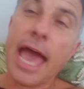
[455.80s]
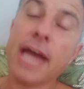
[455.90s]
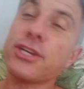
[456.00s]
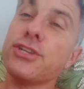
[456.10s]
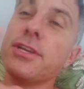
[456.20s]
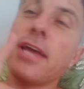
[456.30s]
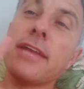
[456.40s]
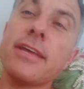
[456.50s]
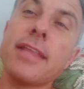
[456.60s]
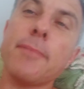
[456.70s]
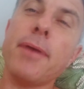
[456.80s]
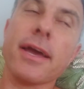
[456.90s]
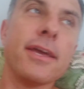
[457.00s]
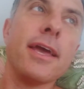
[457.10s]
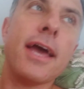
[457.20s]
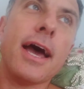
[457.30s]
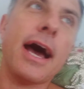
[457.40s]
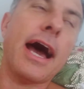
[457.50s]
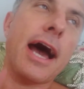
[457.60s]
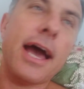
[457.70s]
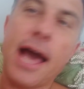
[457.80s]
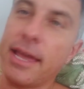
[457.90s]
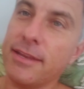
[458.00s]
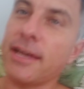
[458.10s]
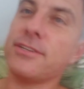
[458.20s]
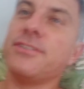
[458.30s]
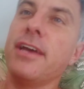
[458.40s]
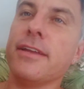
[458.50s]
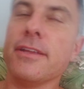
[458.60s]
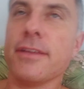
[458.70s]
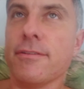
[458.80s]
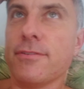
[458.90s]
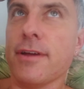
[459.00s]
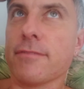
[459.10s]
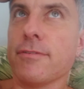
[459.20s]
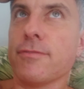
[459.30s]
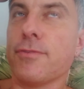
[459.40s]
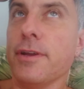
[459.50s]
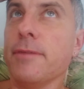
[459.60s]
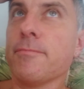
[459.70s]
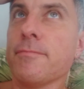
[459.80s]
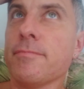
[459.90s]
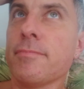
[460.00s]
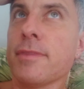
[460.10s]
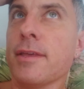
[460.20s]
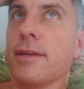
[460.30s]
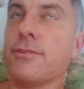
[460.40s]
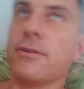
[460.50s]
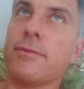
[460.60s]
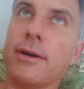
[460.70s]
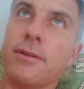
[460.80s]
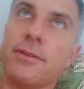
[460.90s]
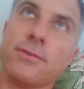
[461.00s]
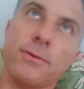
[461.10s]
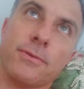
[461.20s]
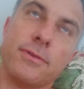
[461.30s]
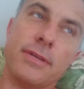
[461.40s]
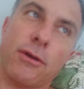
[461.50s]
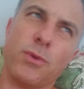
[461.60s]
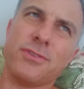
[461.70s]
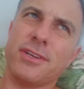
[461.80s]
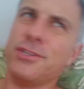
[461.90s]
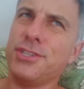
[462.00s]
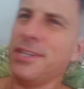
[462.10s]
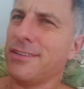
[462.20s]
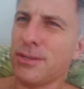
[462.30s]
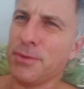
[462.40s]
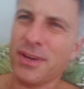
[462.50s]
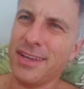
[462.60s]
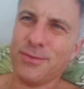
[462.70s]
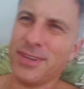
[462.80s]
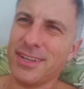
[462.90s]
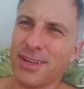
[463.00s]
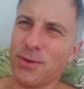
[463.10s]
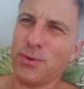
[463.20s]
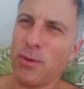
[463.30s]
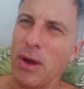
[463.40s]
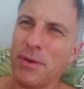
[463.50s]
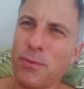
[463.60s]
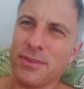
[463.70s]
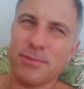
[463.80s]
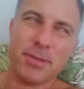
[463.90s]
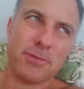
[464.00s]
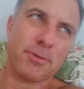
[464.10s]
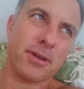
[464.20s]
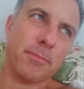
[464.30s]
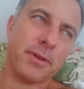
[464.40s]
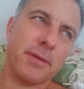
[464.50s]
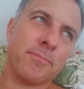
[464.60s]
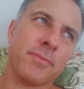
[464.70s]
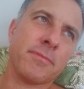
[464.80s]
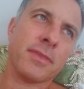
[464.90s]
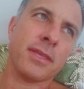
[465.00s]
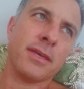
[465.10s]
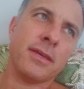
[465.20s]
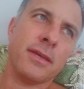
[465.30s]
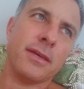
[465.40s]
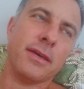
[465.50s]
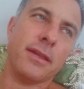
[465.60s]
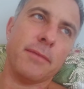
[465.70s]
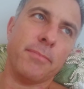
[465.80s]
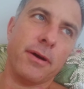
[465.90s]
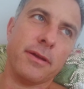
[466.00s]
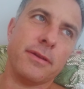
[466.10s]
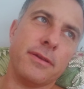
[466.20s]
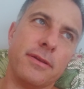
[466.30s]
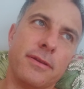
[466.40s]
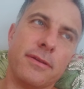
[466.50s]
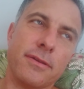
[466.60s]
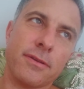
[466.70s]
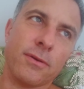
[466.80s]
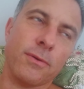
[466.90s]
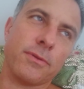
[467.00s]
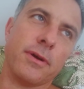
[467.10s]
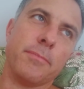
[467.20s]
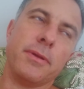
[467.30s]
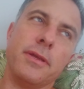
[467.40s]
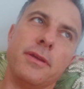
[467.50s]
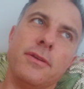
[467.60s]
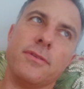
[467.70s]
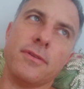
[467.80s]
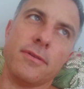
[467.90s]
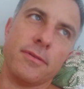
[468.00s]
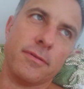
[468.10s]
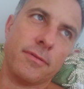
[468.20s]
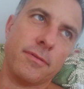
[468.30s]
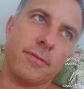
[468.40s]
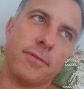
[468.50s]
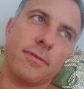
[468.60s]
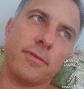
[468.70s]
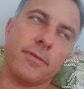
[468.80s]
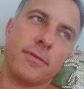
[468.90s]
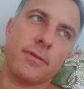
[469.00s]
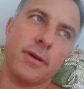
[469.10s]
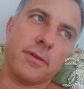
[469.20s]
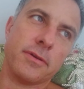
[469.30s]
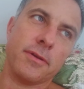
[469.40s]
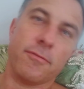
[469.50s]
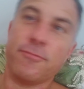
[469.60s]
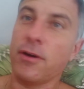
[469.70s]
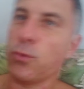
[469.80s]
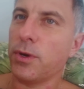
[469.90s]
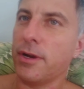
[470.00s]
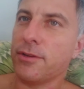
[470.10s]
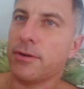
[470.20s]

Actually, I take that back. I can actually say I did get stock for free. Turn around and sold Southwest Energy, SWN. Why would I want this Pittsburgh company? And I bought gold companies and other fundware.